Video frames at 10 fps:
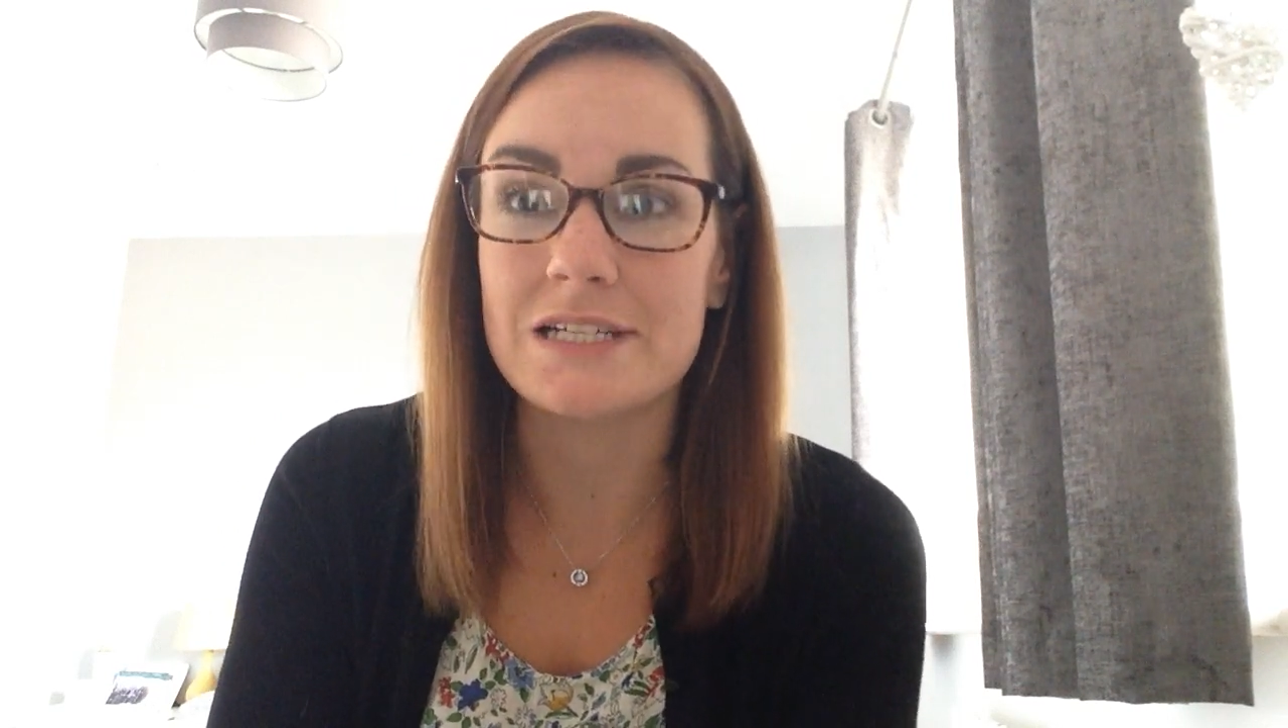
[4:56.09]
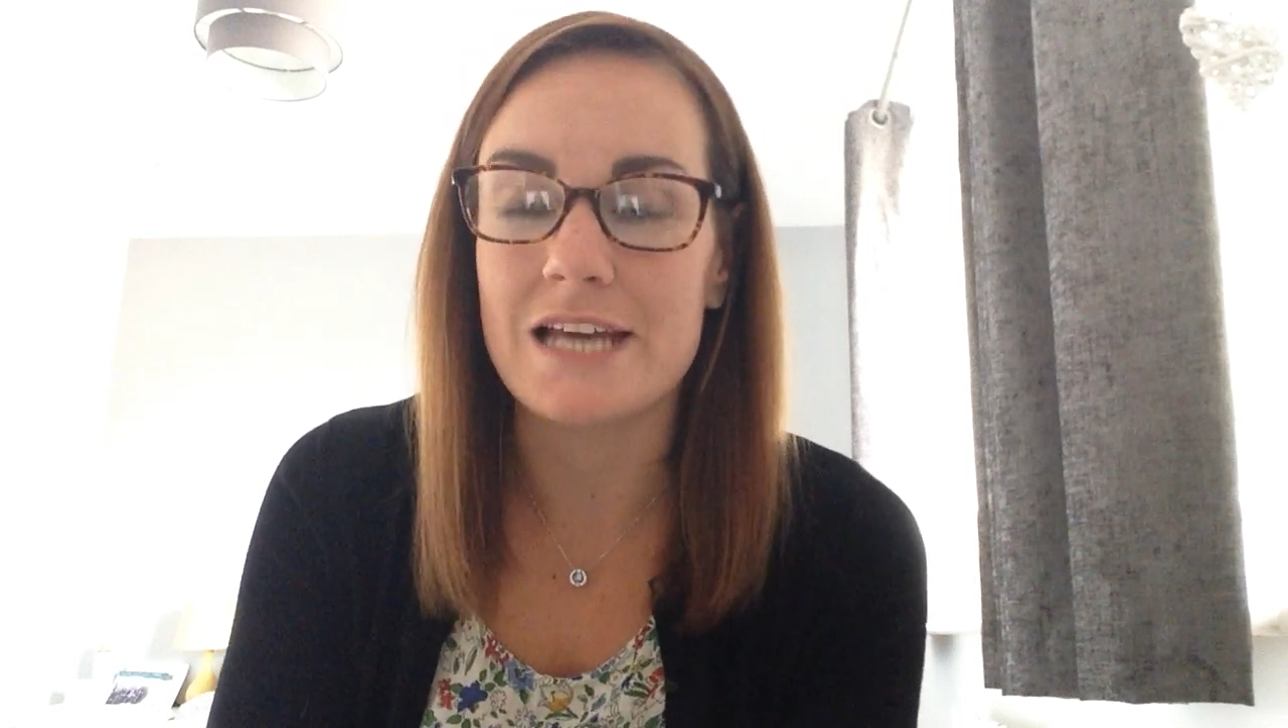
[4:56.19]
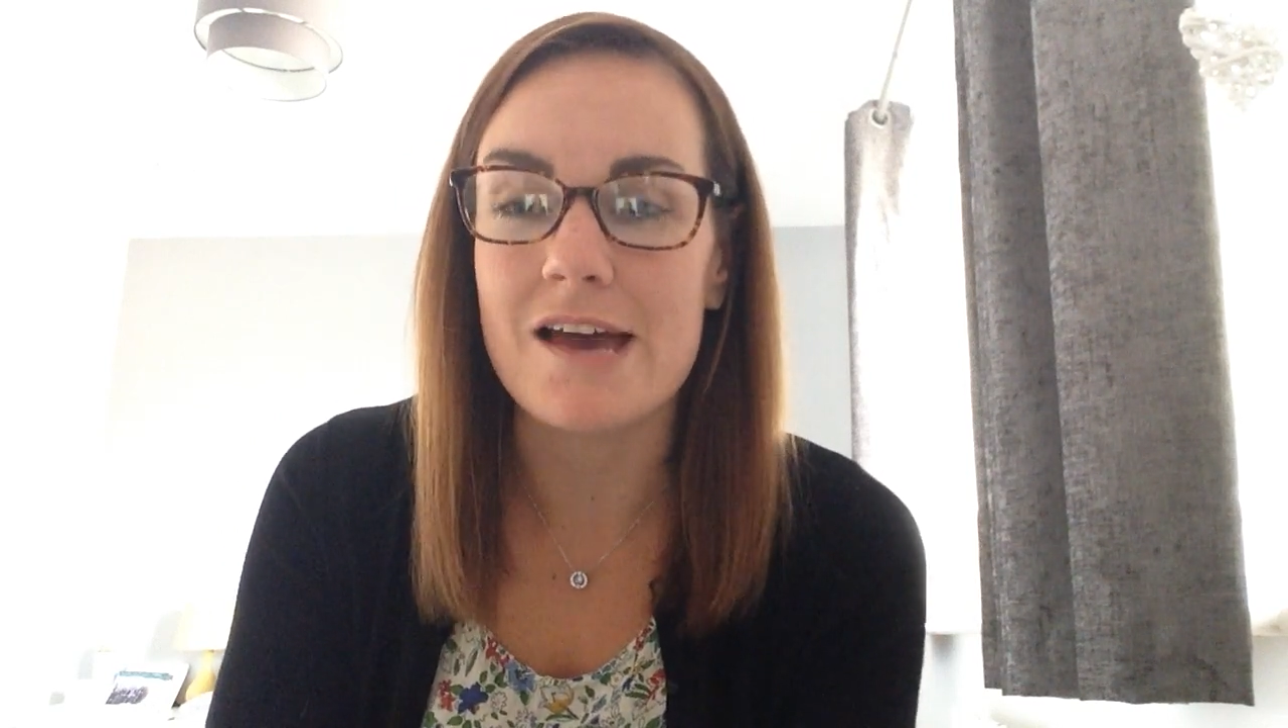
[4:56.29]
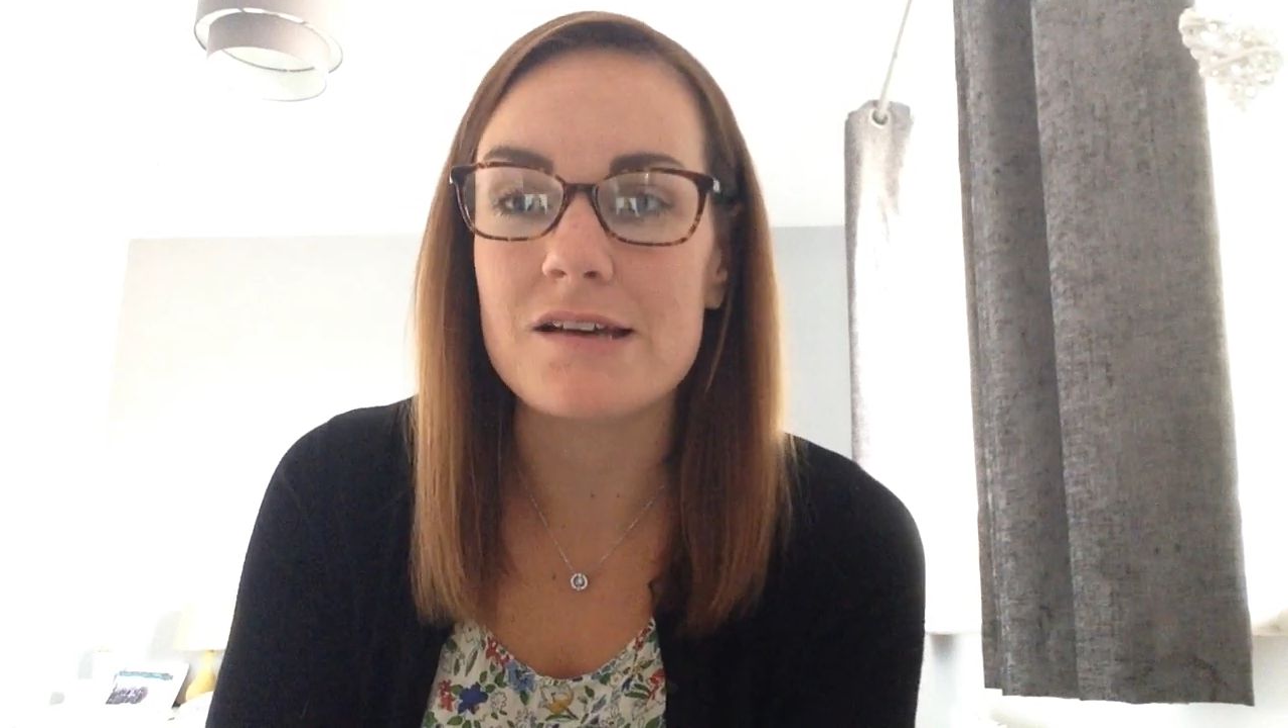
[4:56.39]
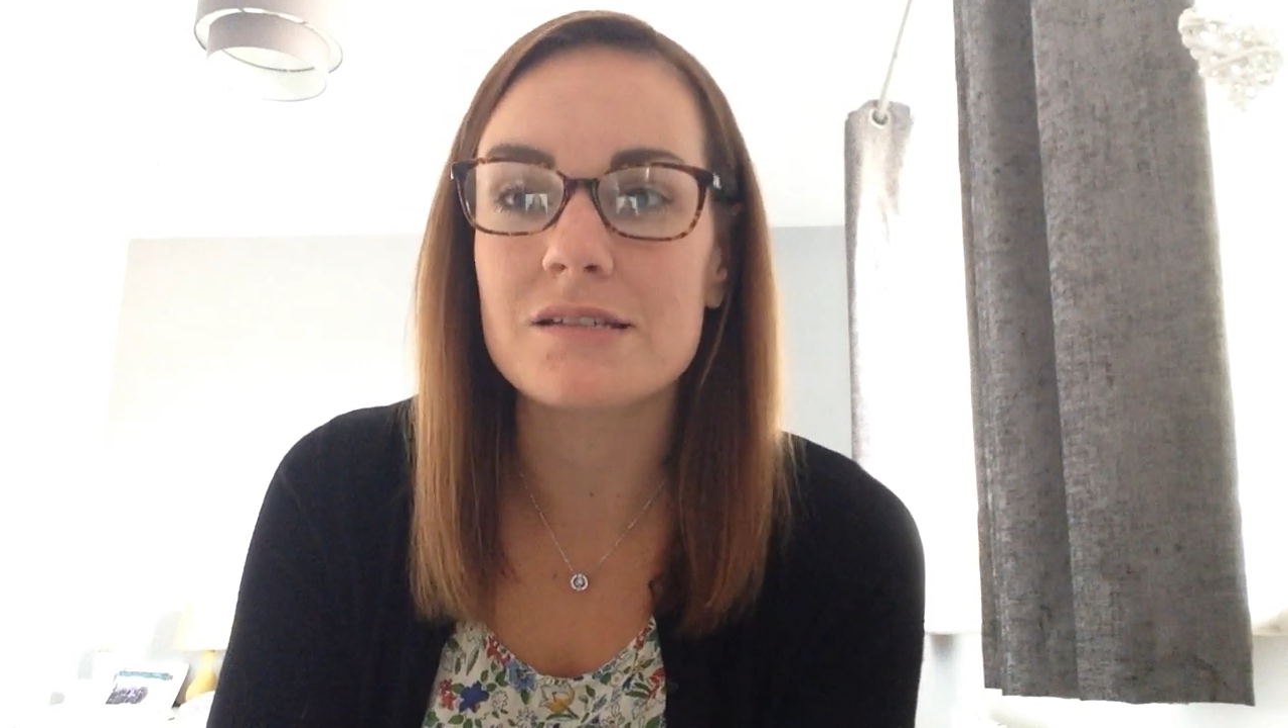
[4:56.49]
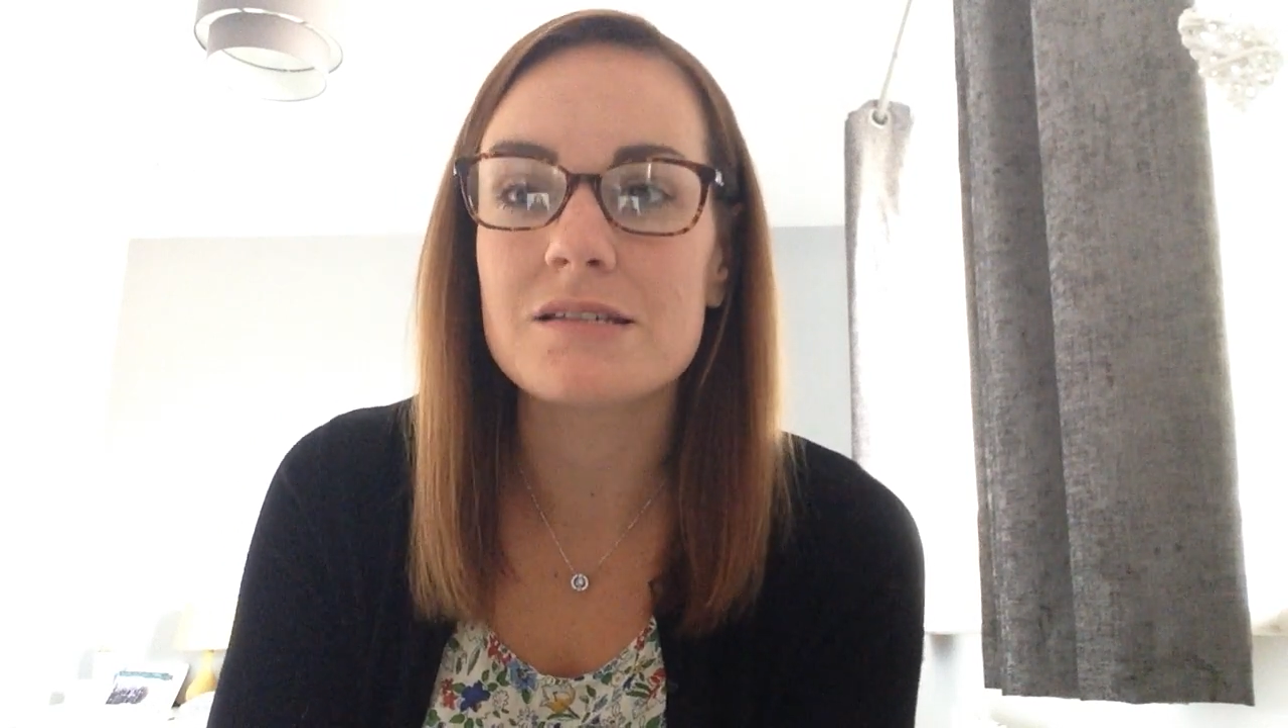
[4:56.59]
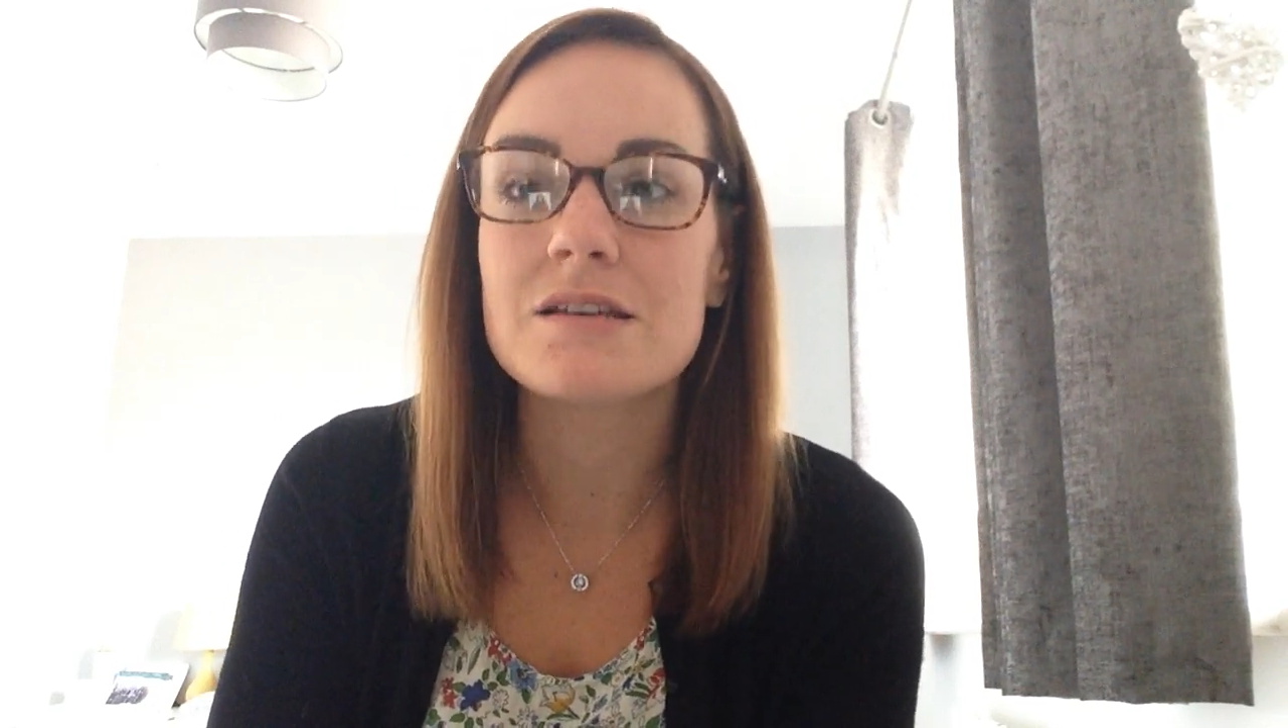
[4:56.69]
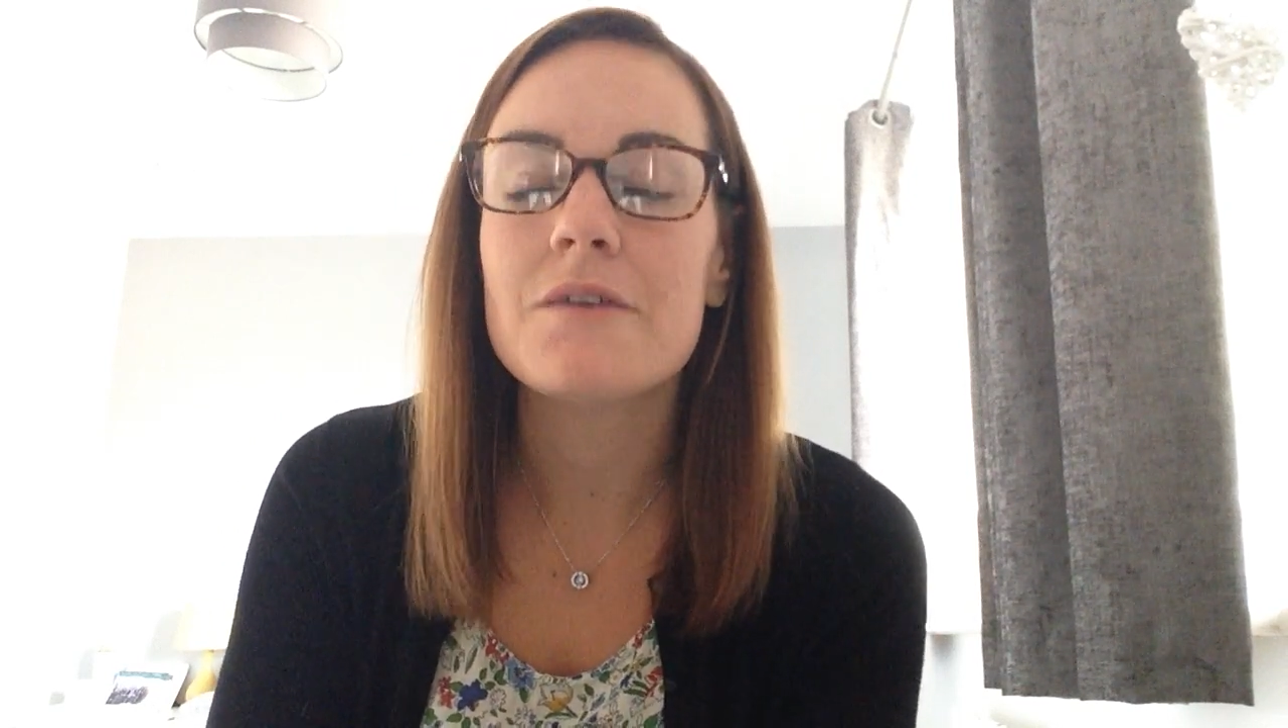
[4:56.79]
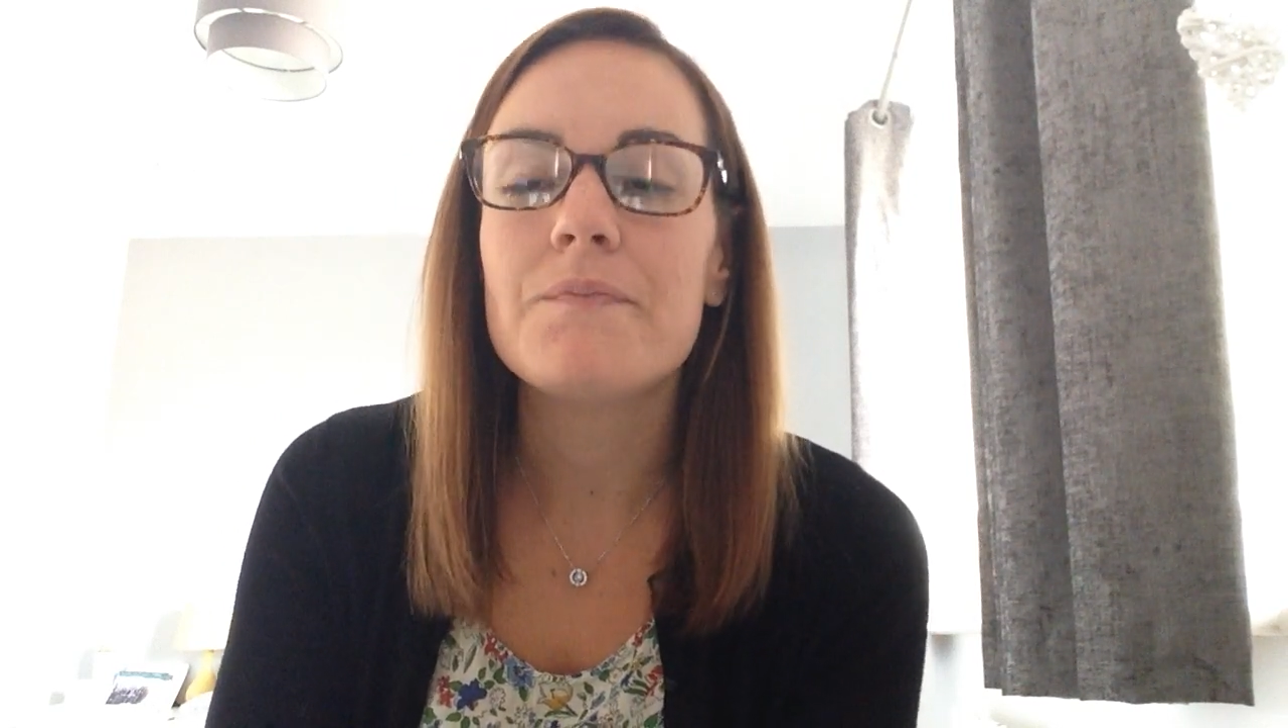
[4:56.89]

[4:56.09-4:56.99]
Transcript: text,